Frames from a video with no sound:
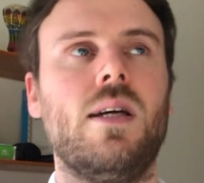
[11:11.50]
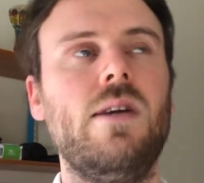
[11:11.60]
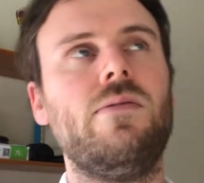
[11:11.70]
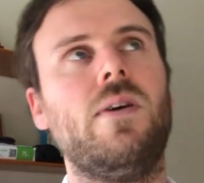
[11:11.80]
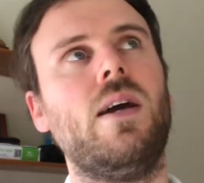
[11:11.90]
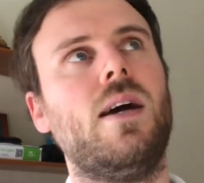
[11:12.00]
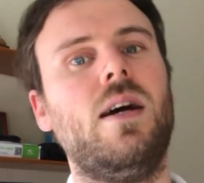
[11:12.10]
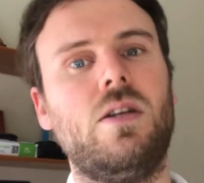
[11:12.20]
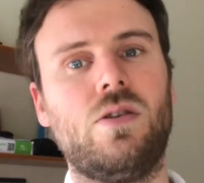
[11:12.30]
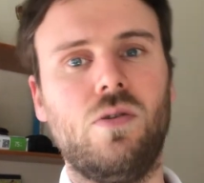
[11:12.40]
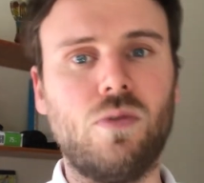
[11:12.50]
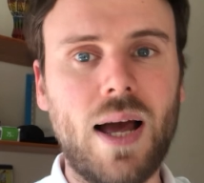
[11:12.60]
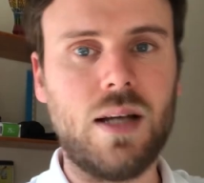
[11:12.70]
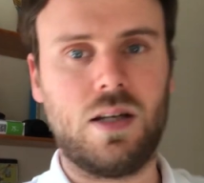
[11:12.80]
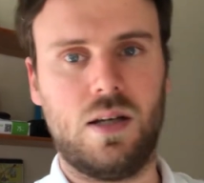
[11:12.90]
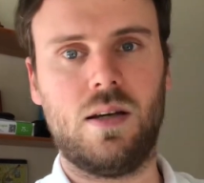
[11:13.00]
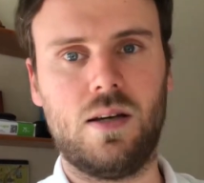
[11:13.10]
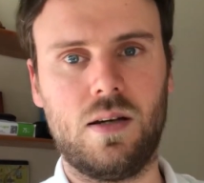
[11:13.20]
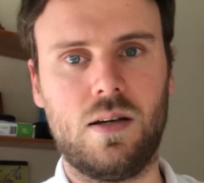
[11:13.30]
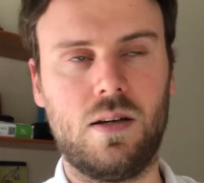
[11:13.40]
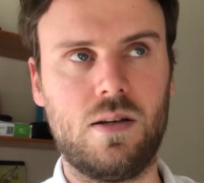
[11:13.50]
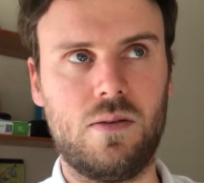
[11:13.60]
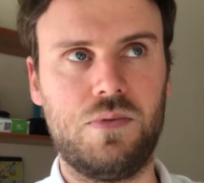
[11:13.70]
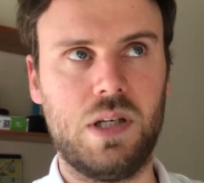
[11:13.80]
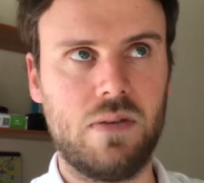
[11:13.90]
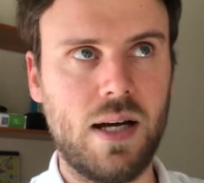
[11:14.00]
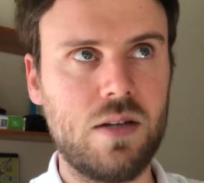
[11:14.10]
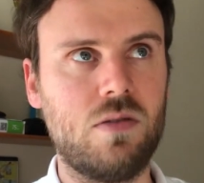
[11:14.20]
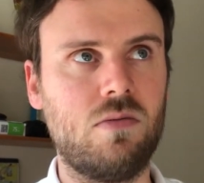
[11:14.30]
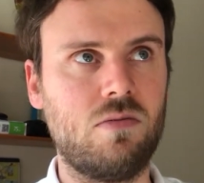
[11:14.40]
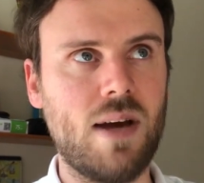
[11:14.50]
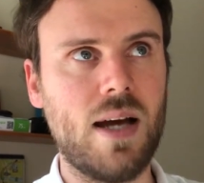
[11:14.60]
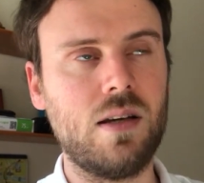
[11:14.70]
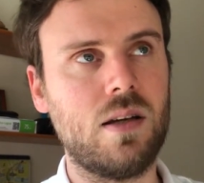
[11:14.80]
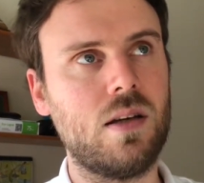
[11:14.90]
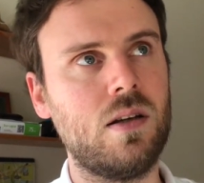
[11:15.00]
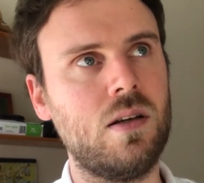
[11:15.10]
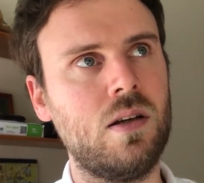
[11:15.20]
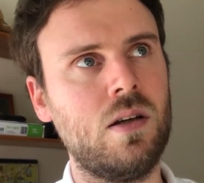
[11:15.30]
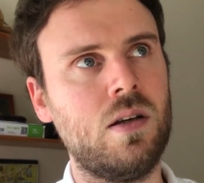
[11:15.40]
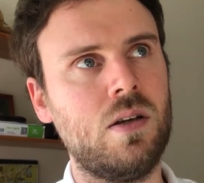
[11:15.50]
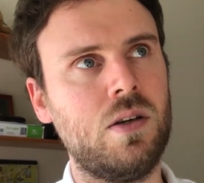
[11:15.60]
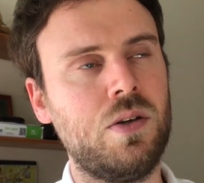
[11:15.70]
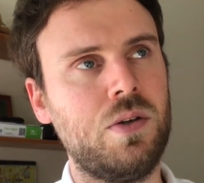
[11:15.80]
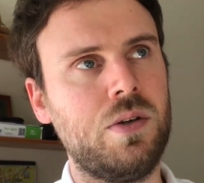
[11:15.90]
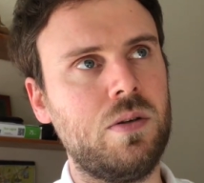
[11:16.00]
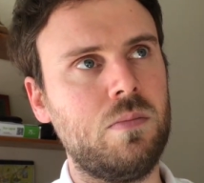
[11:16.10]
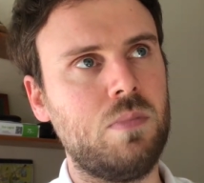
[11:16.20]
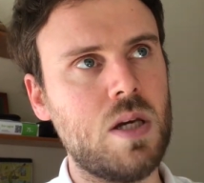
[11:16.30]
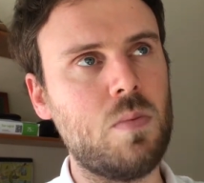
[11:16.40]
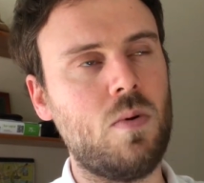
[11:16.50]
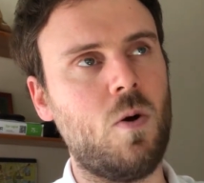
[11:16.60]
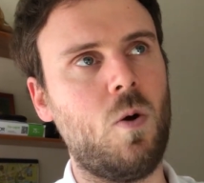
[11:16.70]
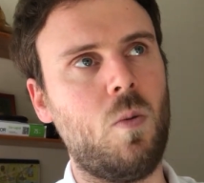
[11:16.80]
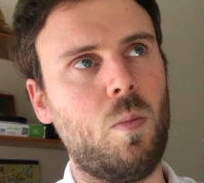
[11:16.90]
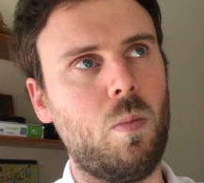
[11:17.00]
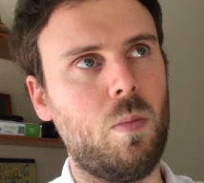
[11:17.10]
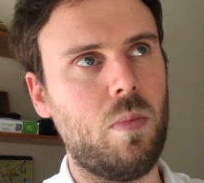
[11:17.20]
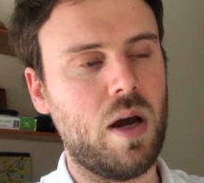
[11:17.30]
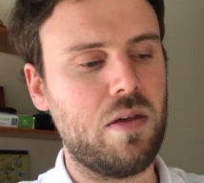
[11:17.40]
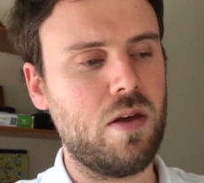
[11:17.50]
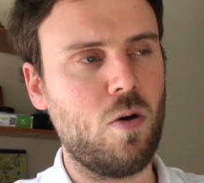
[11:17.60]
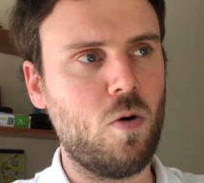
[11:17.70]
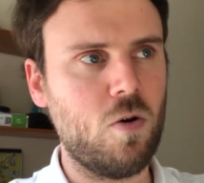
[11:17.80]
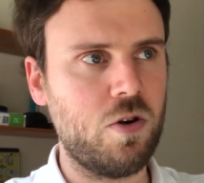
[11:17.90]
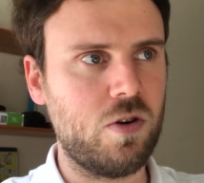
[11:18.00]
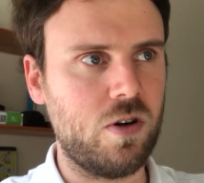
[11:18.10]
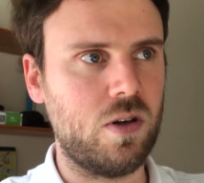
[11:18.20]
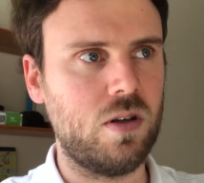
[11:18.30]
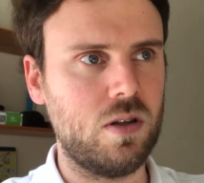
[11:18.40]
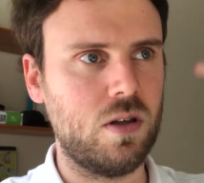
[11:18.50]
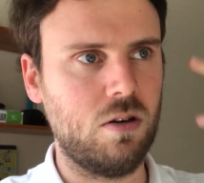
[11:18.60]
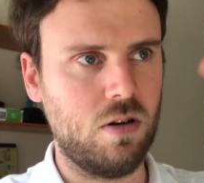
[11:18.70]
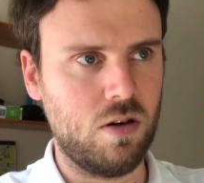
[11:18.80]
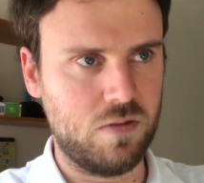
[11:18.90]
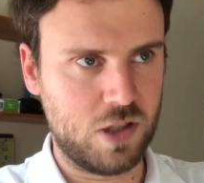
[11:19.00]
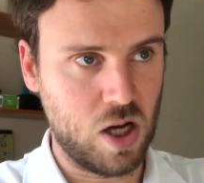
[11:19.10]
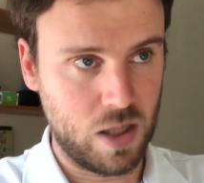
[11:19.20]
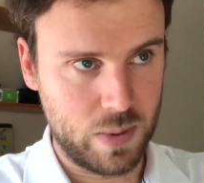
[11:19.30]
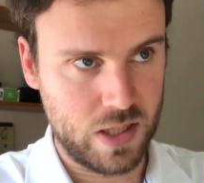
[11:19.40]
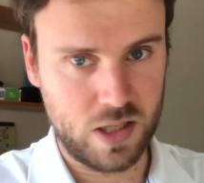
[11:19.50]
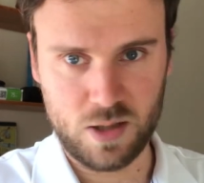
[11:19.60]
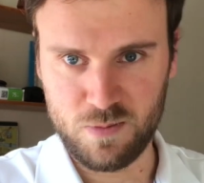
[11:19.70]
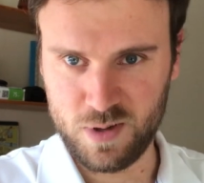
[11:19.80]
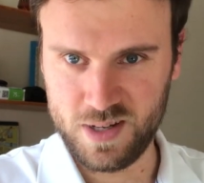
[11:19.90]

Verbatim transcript: if I had to rank, if I had to rank people by the order of solipsism,